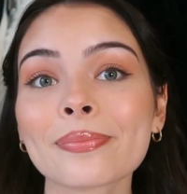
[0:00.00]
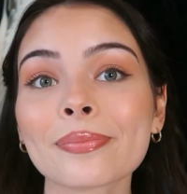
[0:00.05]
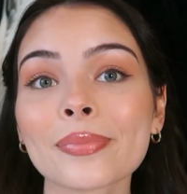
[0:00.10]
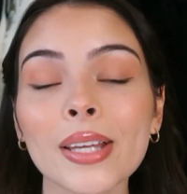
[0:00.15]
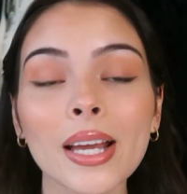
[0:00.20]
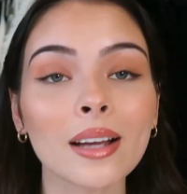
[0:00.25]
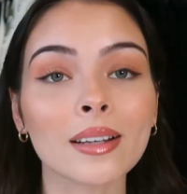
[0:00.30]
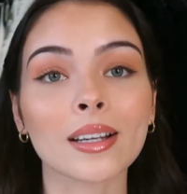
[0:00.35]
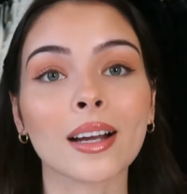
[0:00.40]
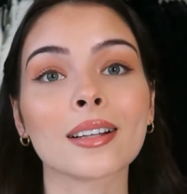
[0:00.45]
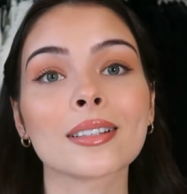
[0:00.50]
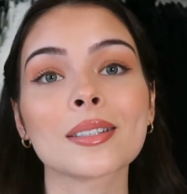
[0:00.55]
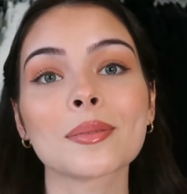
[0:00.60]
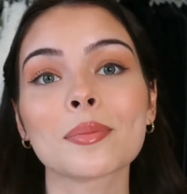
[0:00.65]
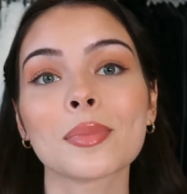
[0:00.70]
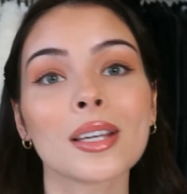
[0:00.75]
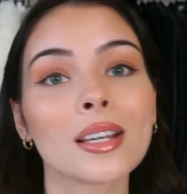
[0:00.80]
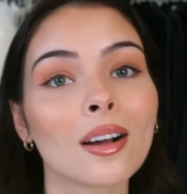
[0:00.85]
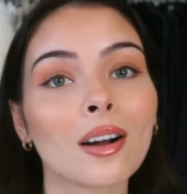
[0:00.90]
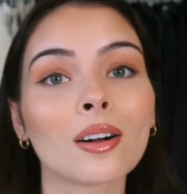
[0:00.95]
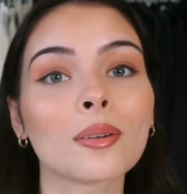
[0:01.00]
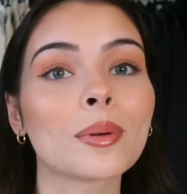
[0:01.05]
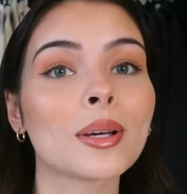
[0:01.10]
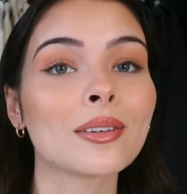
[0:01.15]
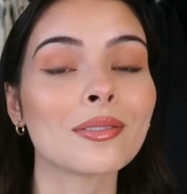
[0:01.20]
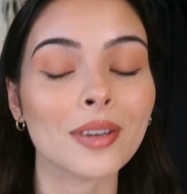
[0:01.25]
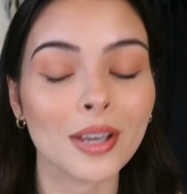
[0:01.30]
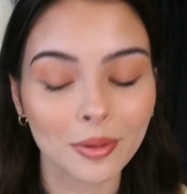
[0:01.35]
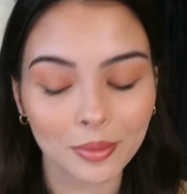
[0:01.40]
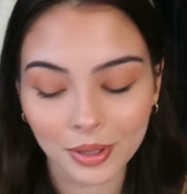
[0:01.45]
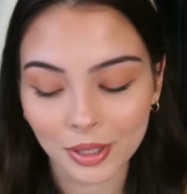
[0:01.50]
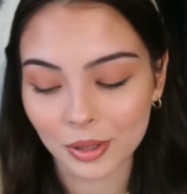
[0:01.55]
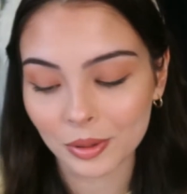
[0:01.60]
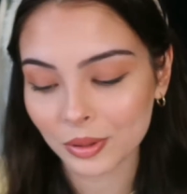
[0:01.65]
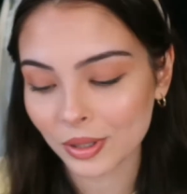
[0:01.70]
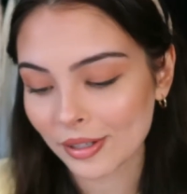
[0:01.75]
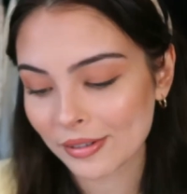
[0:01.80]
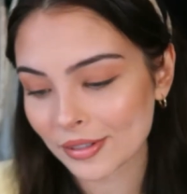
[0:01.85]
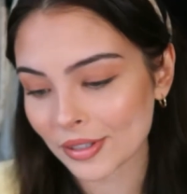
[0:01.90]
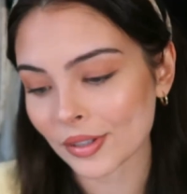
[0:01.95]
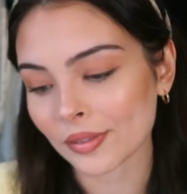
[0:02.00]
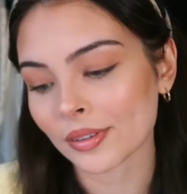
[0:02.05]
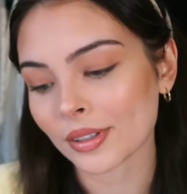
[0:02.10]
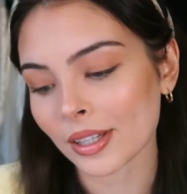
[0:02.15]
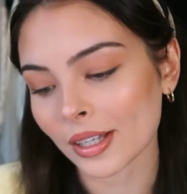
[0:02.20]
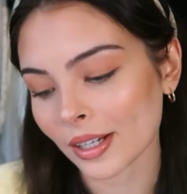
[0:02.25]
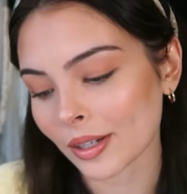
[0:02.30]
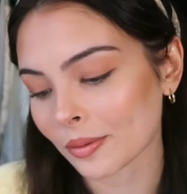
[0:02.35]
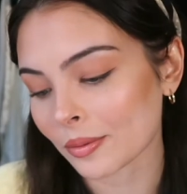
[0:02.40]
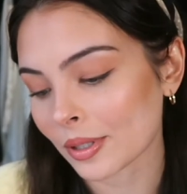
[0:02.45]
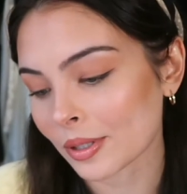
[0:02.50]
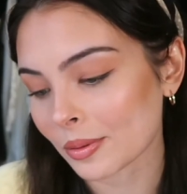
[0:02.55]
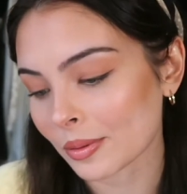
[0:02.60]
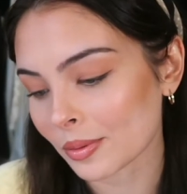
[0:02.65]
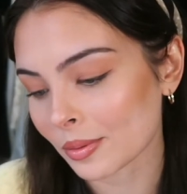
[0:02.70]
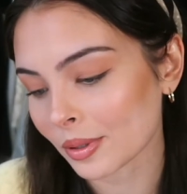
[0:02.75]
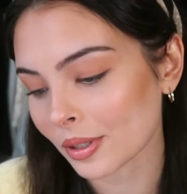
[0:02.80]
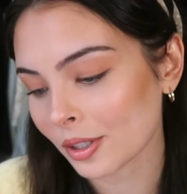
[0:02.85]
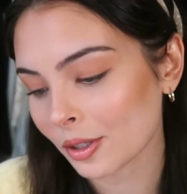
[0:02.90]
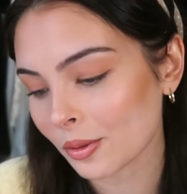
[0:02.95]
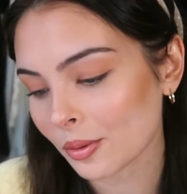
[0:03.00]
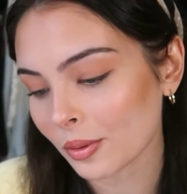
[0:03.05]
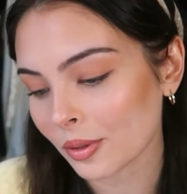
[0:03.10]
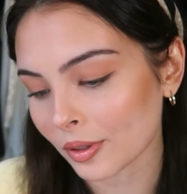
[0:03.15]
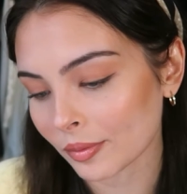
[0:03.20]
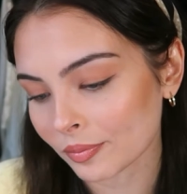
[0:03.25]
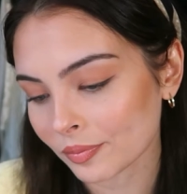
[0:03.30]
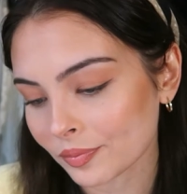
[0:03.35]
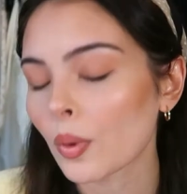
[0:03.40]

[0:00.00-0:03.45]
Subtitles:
yeah, I got to meet all my family who lives over there, which was really cool.